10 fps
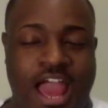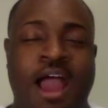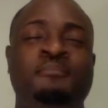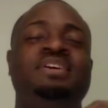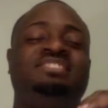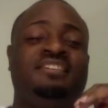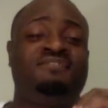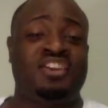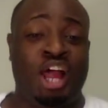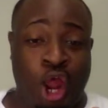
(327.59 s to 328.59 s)
I must
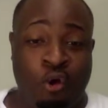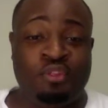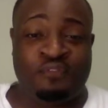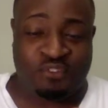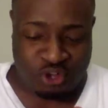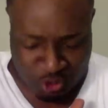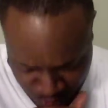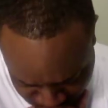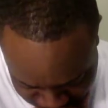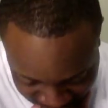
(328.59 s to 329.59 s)
have fell on the
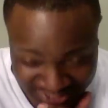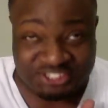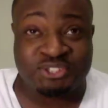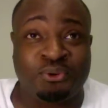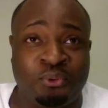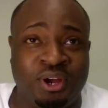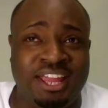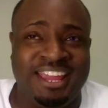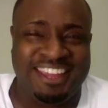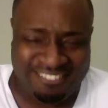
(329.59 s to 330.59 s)
floor and
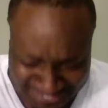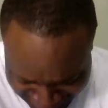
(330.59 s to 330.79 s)
screamed.